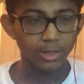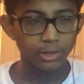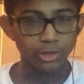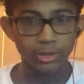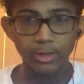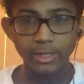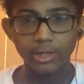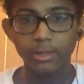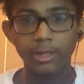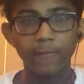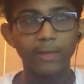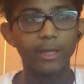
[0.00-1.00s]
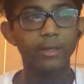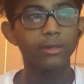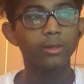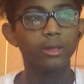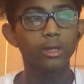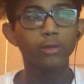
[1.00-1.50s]
treat yourself like
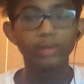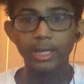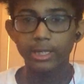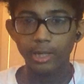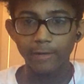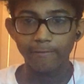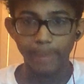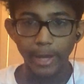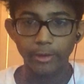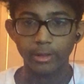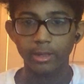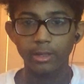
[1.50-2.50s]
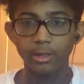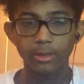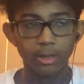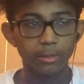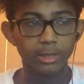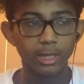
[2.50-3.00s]
you deserve better. You
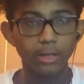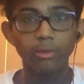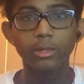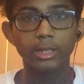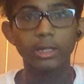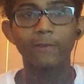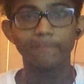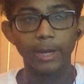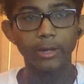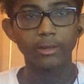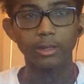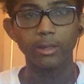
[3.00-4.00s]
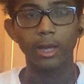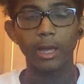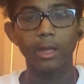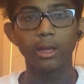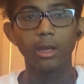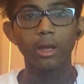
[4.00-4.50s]
know what I'm saying? You deserve better than
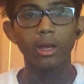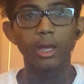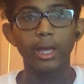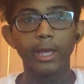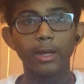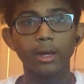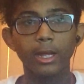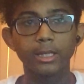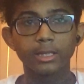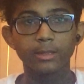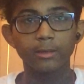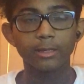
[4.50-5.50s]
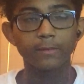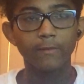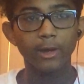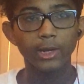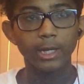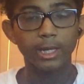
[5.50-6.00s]
that. And it's
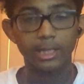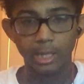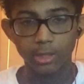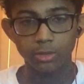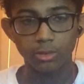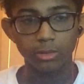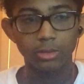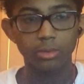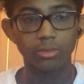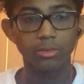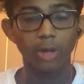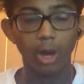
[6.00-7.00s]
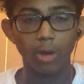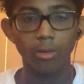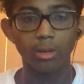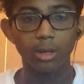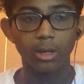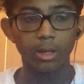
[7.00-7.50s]
very essential to know
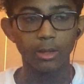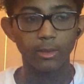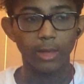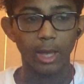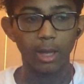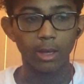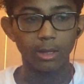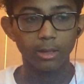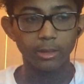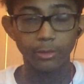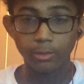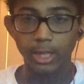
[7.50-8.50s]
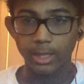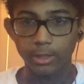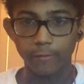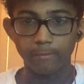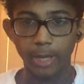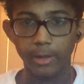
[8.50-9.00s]
that you
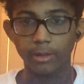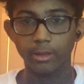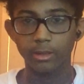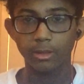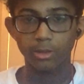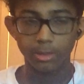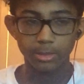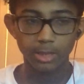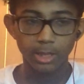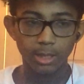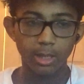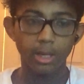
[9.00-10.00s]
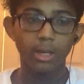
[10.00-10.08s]
deserve better. You know what I'm